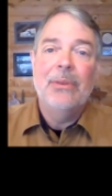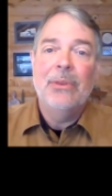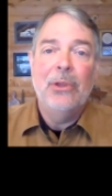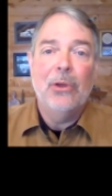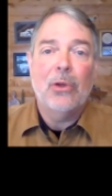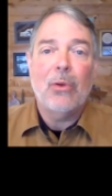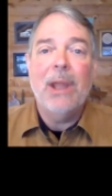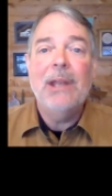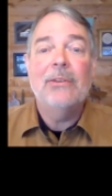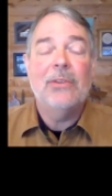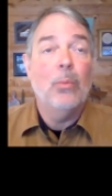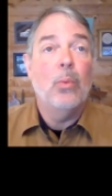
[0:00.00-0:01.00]
the
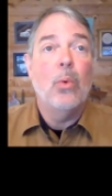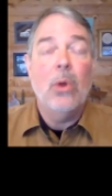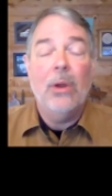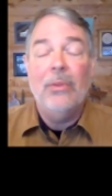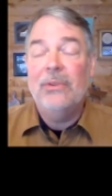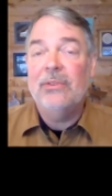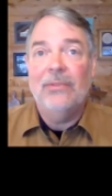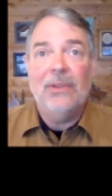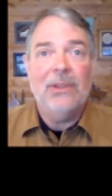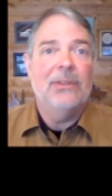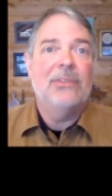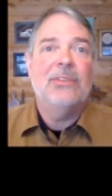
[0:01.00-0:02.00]
Ukrainians have warned the
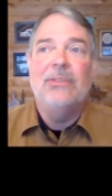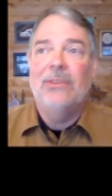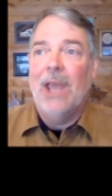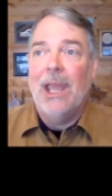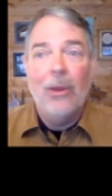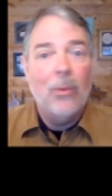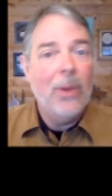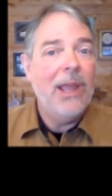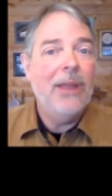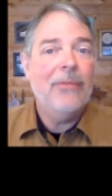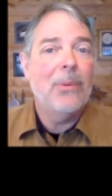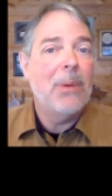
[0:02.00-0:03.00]
civilians, stay
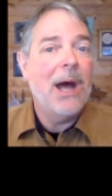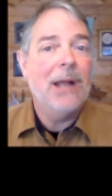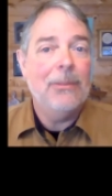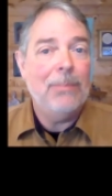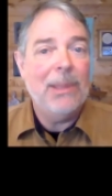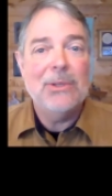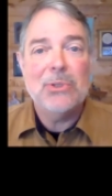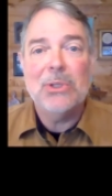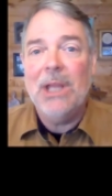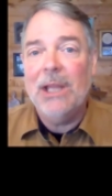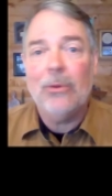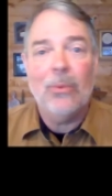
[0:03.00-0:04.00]
away from
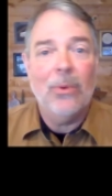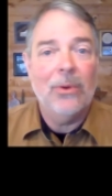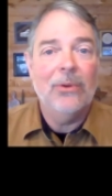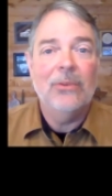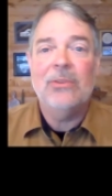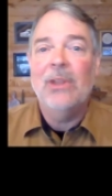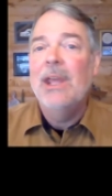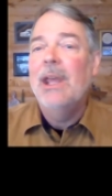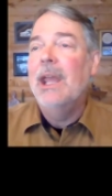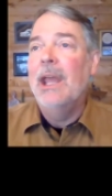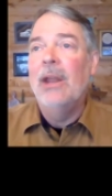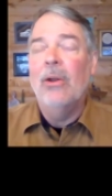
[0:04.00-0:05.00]
occupation headquarters
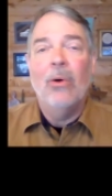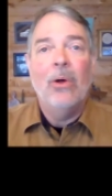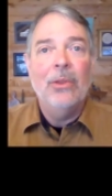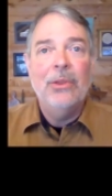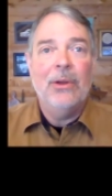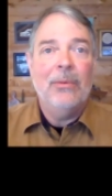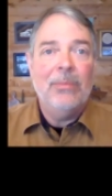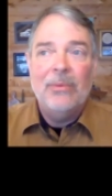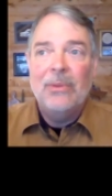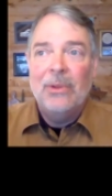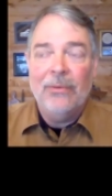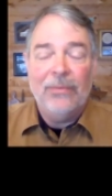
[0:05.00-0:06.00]
and all
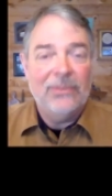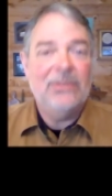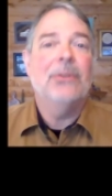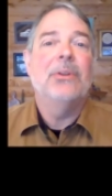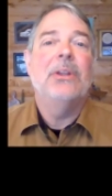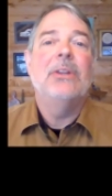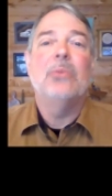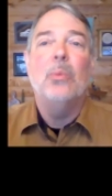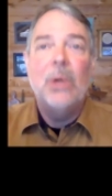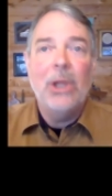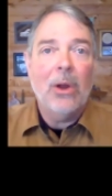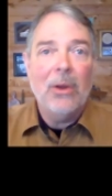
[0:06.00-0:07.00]
their facilities.
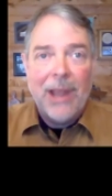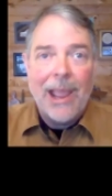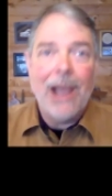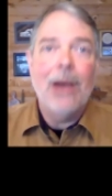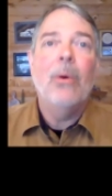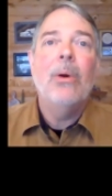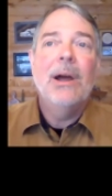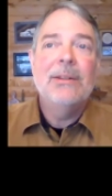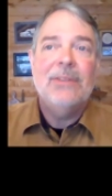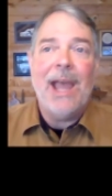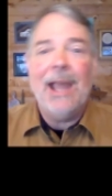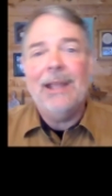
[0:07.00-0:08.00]
We are now
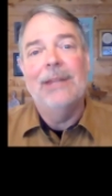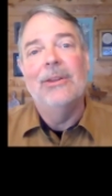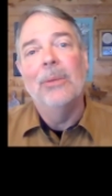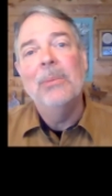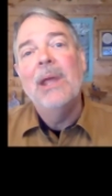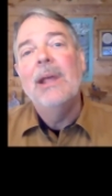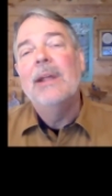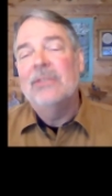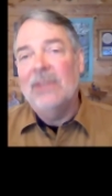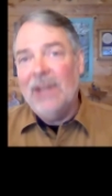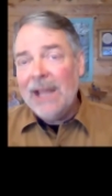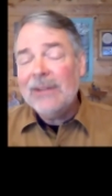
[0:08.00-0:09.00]
attacking them.
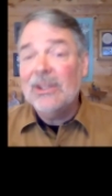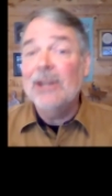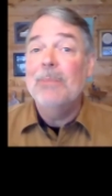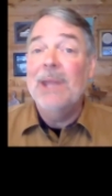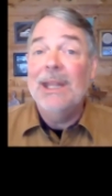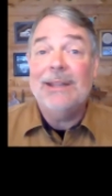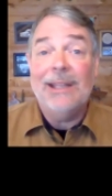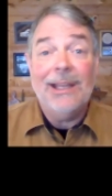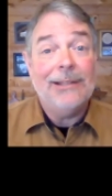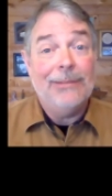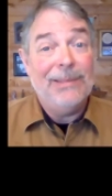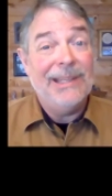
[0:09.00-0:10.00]
So that's going to make the
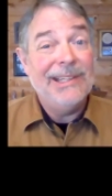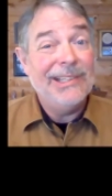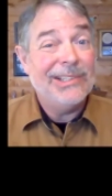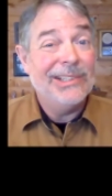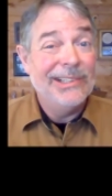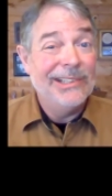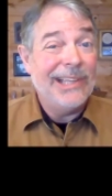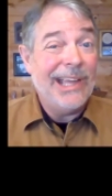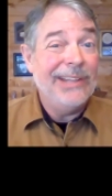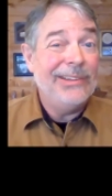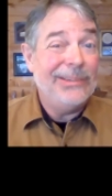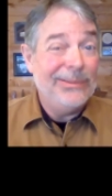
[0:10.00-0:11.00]
occupation
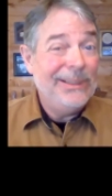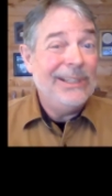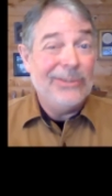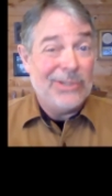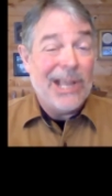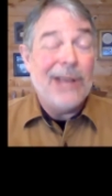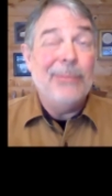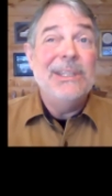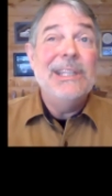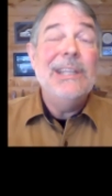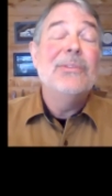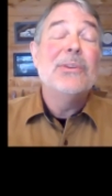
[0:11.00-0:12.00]
guys, their job
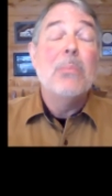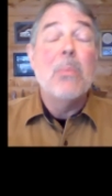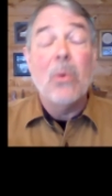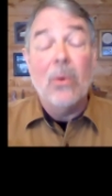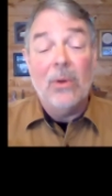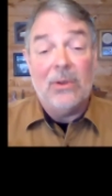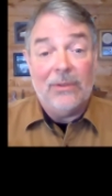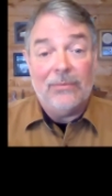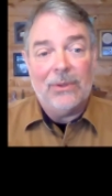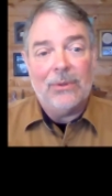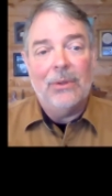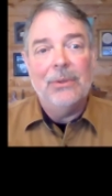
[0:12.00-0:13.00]
even more
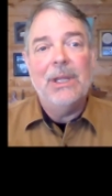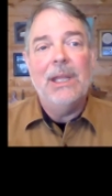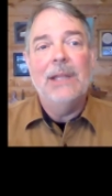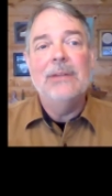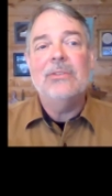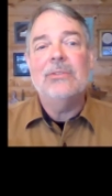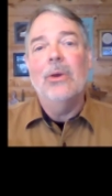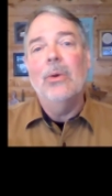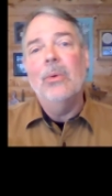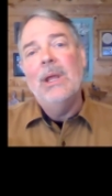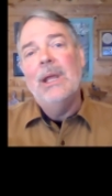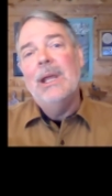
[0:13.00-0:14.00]
difficult. And so